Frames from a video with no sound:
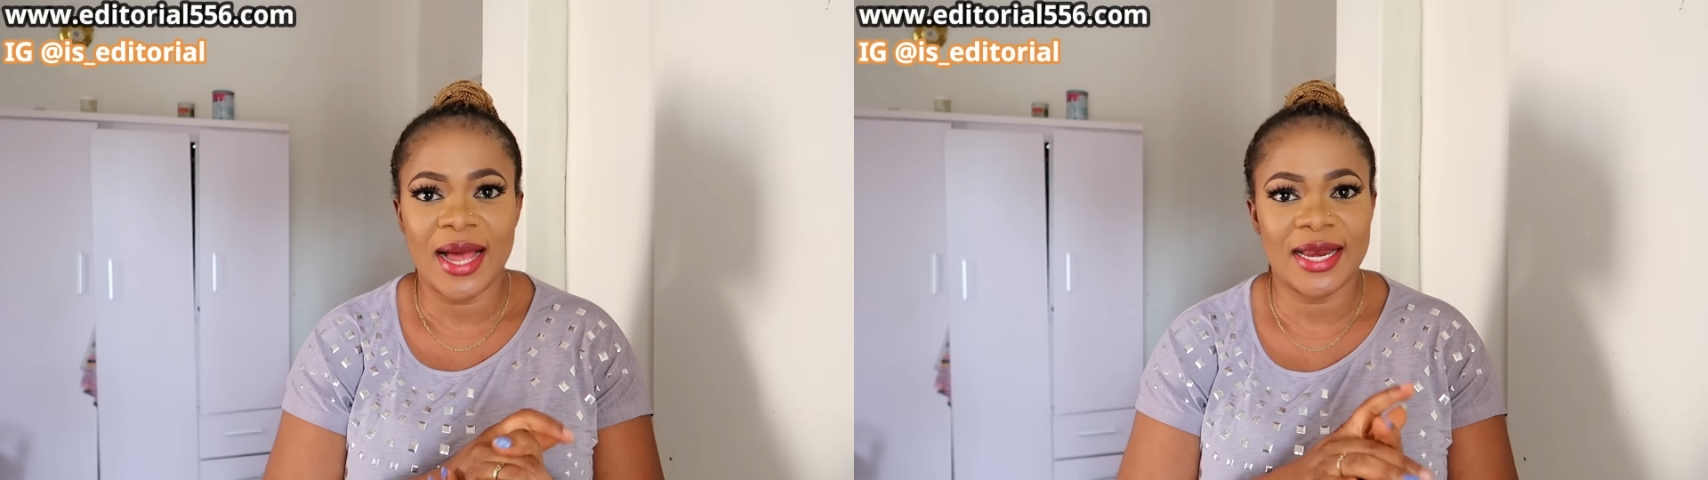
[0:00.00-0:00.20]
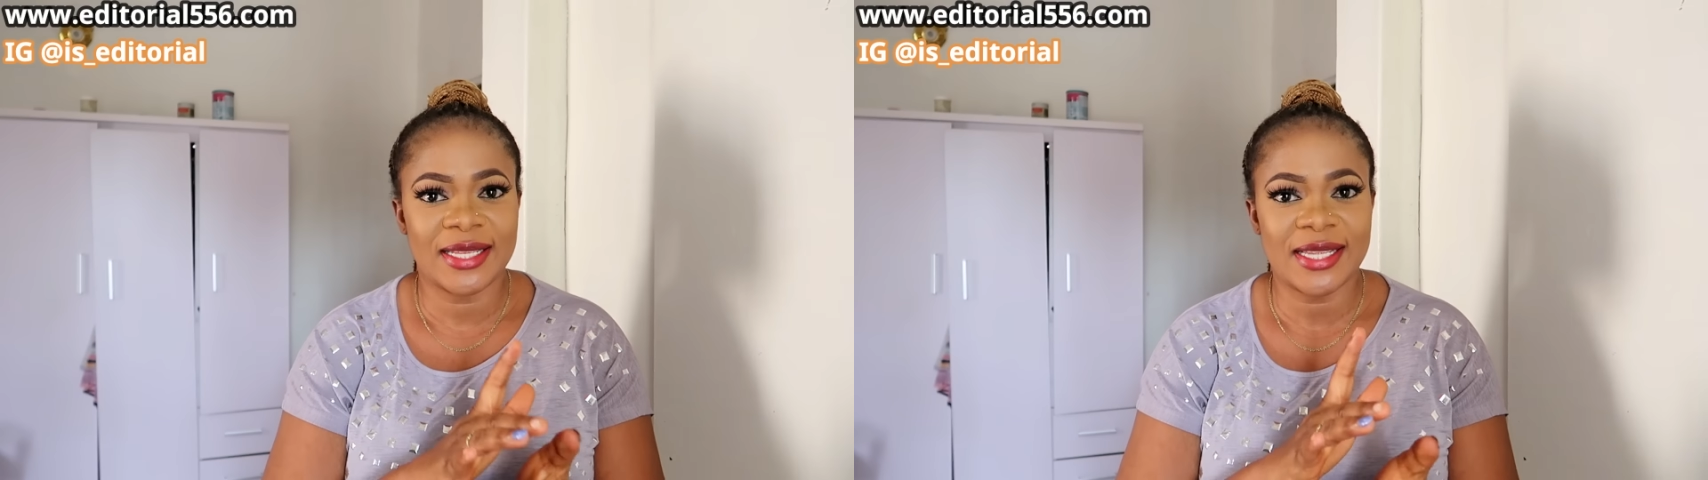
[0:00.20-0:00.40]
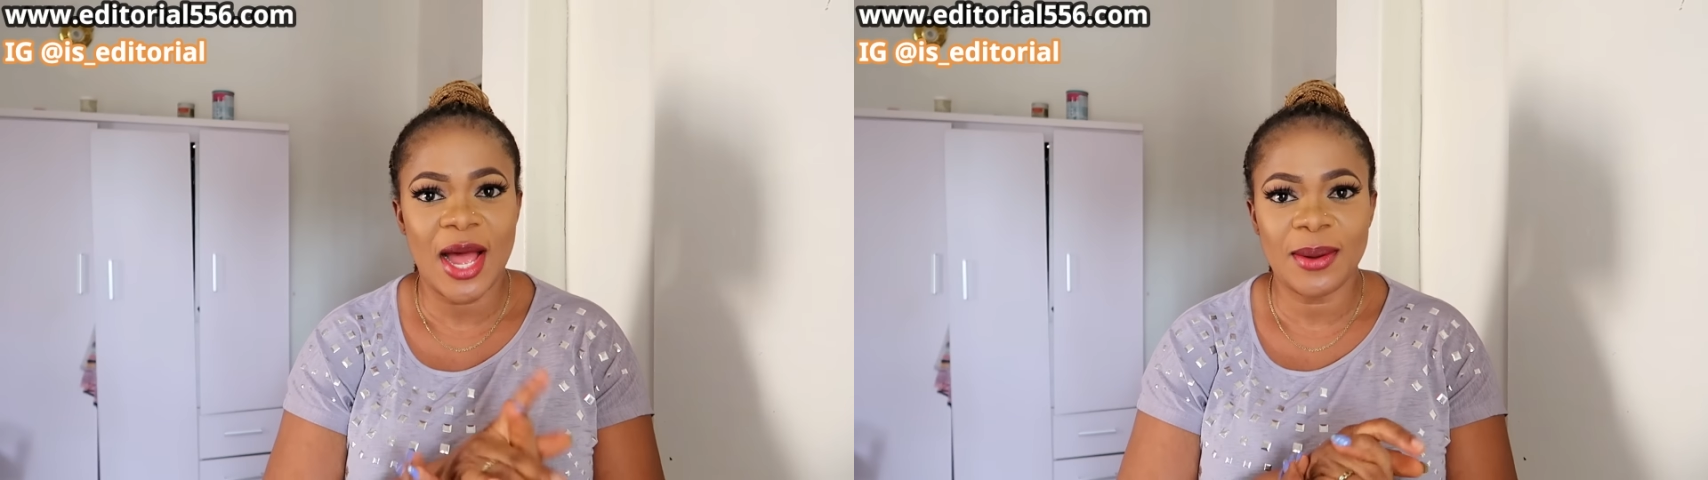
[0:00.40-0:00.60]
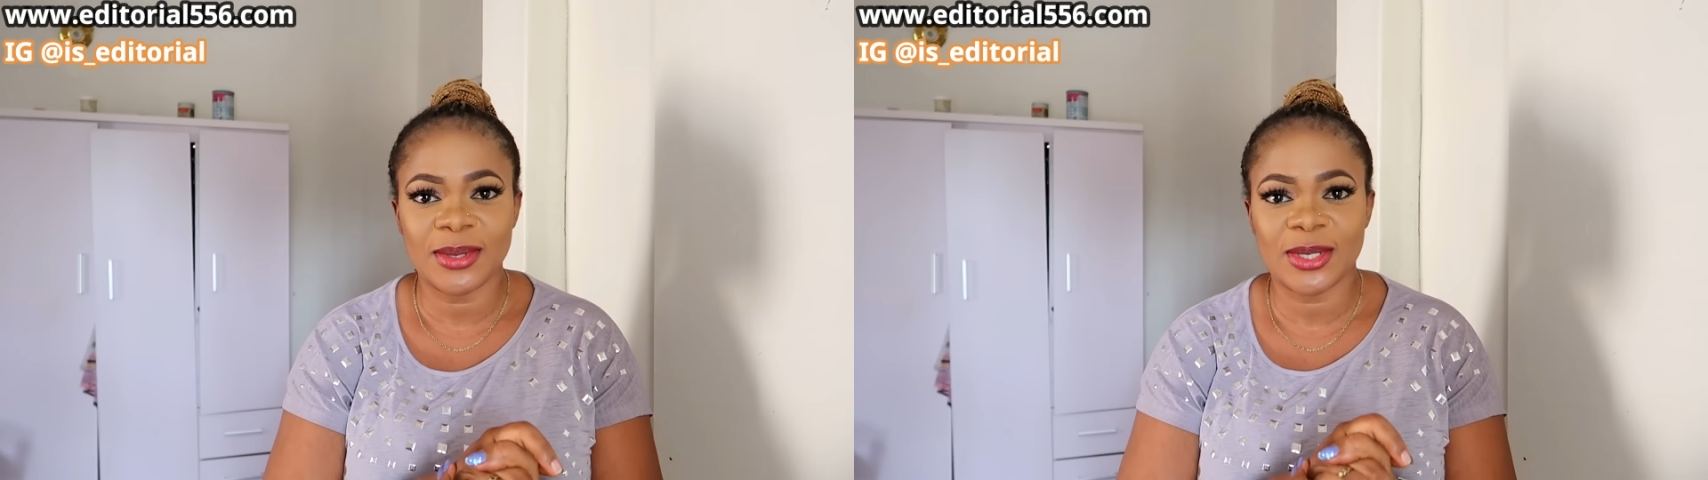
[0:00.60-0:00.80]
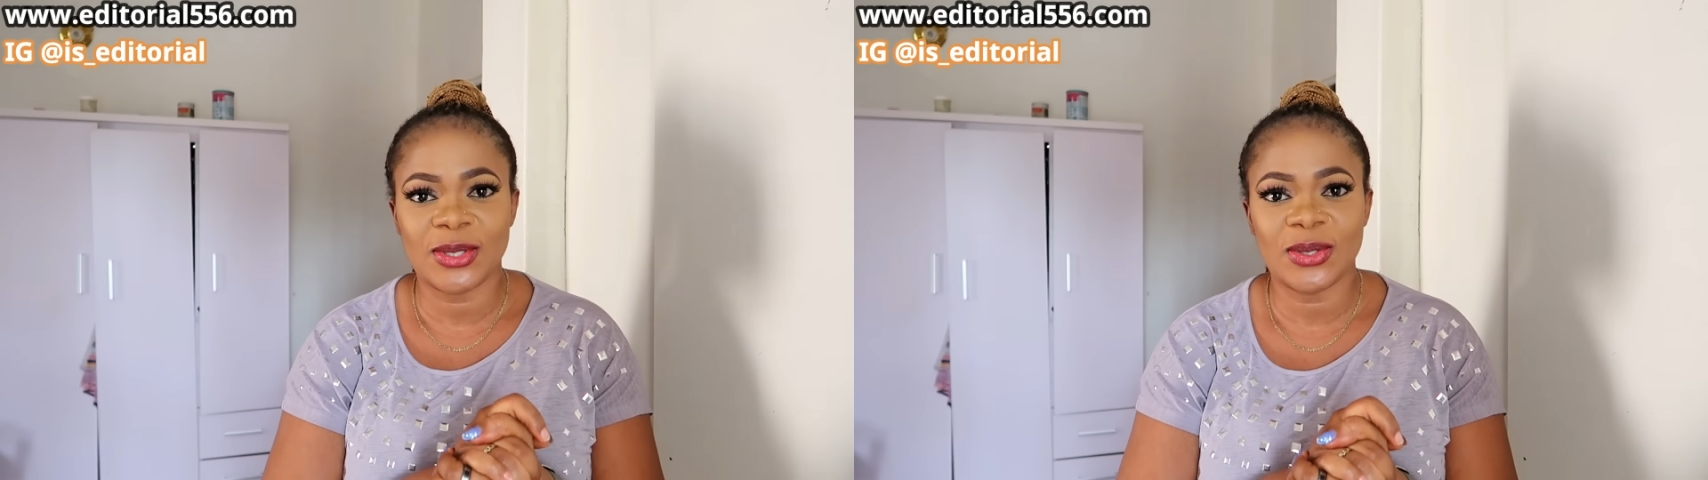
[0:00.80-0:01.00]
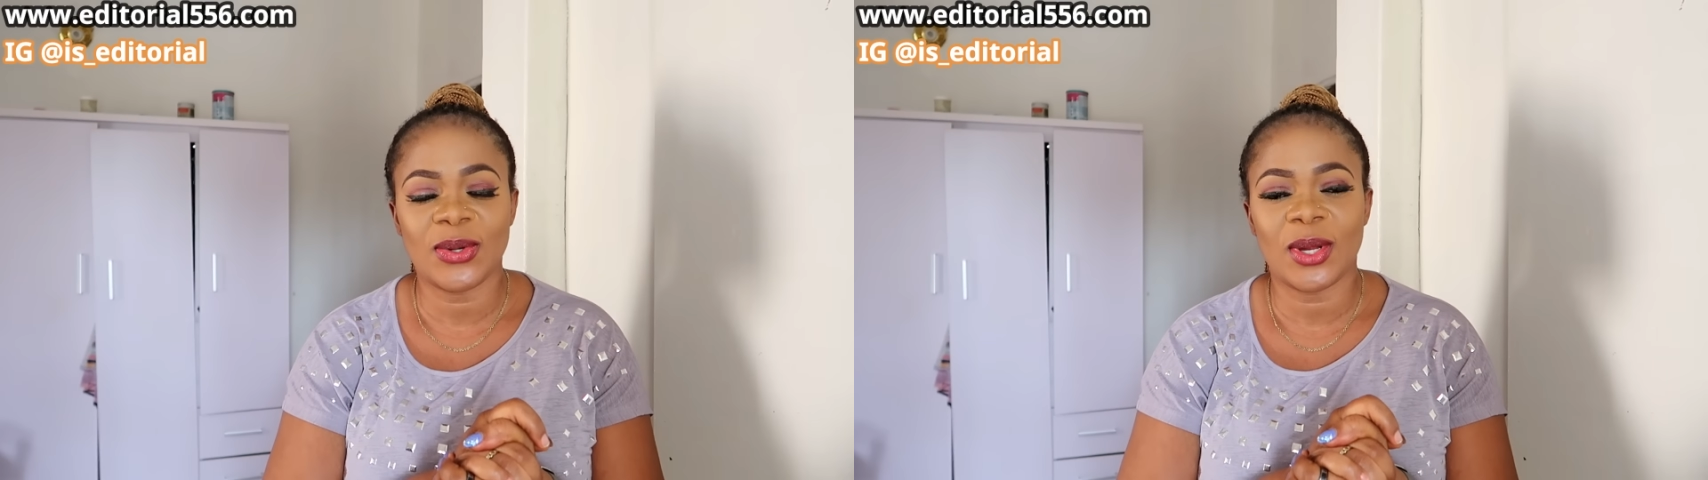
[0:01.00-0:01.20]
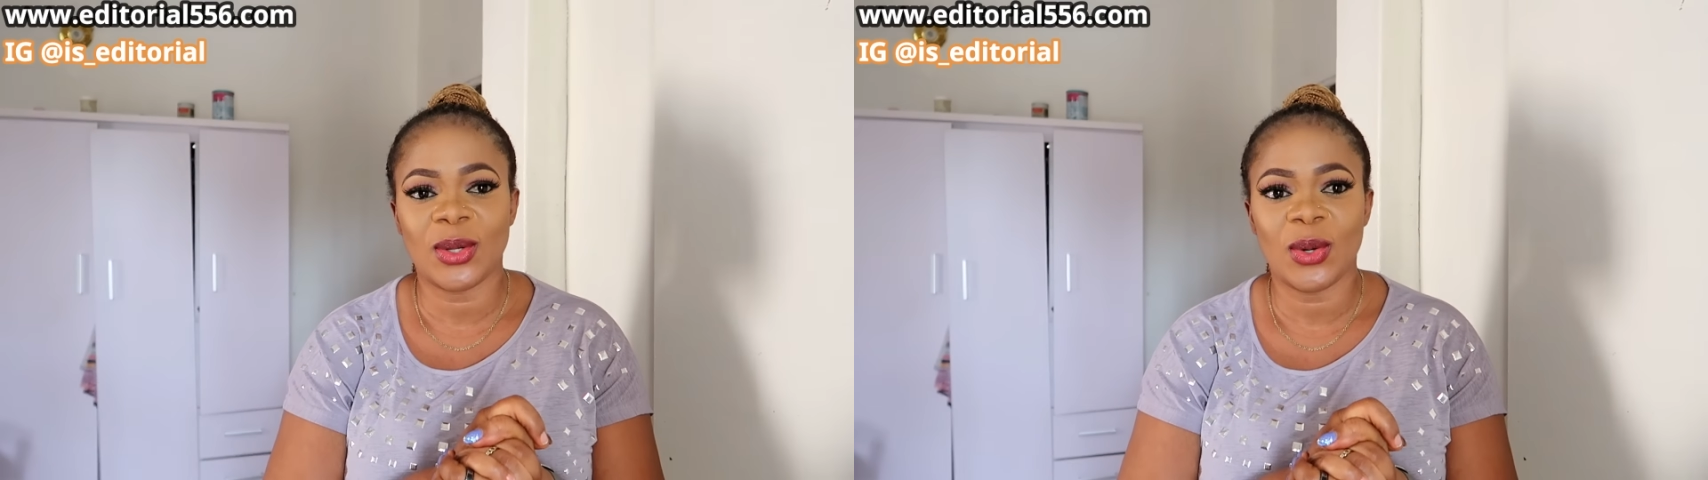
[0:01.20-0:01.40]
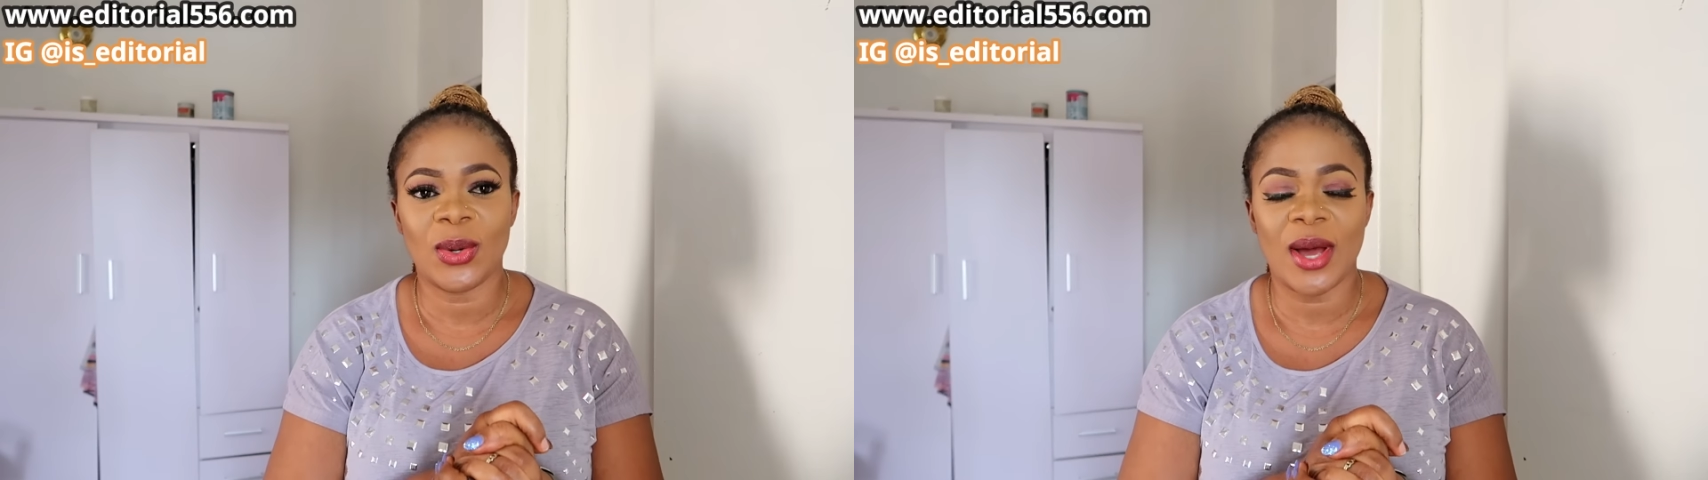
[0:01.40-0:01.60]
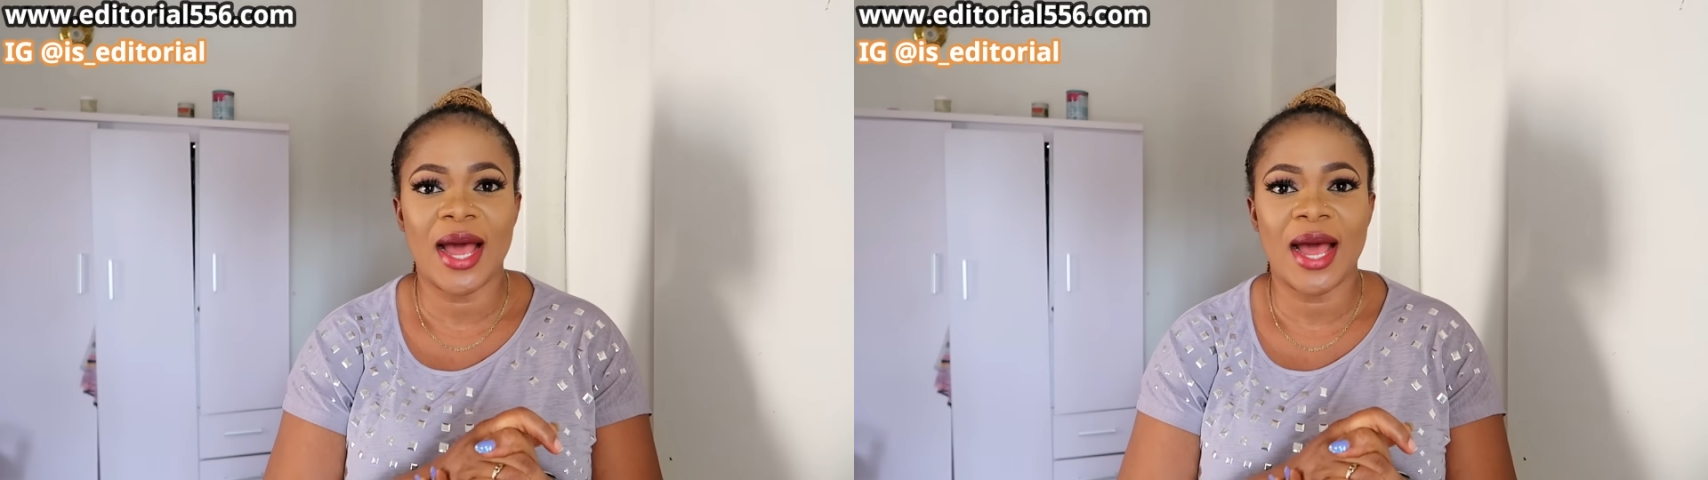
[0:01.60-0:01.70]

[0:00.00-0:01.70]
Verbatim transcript: and it helps you glow